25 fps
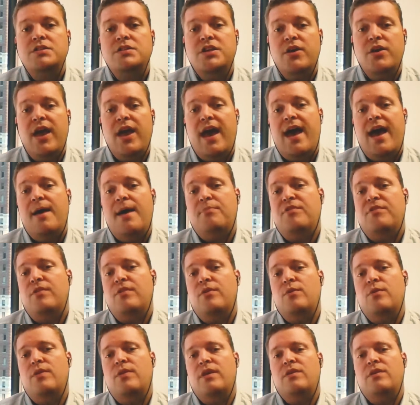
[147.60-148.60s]
So yeah,
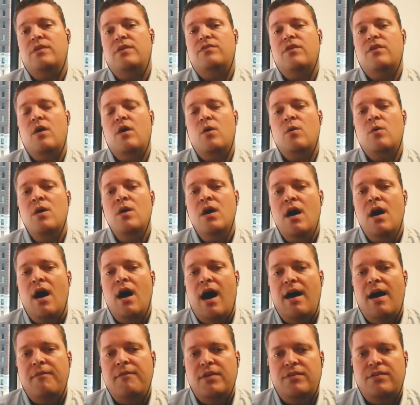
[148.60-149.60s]
absolutely. So
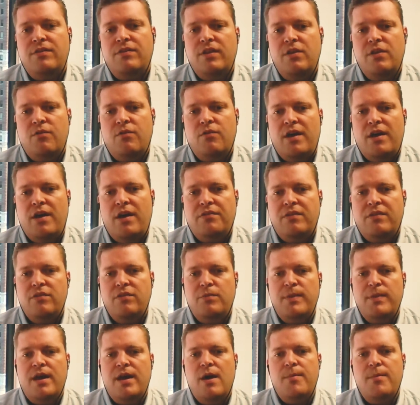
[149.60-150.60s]
obviously REST
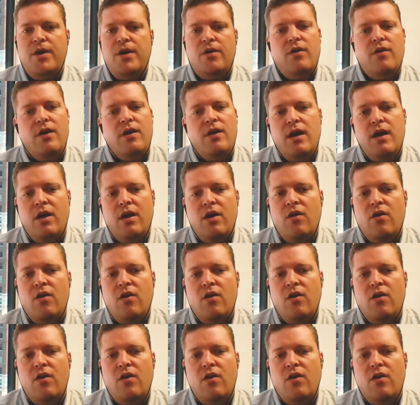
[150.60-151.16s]
has become incre